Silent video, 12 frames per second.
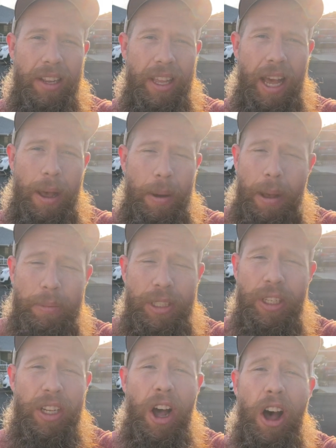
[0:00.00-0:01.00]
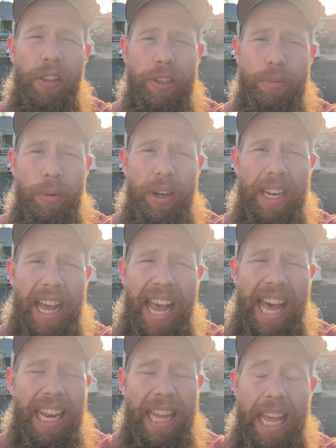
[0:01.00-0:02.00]
I, am still in awe this morning. I
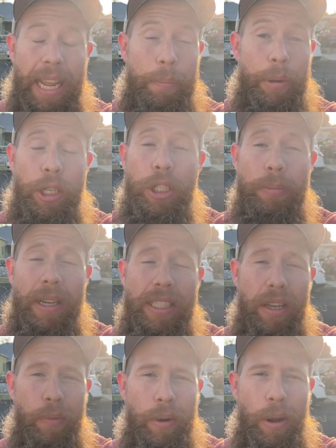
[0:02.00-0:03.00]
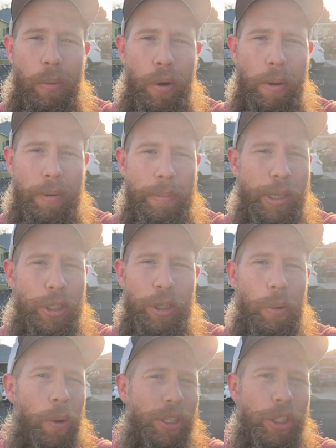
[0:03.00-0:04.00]
had to like pinch myself when I woke up to make sure
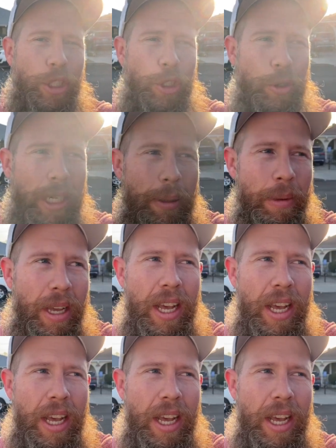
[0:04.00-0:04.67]
it wasn't a dream.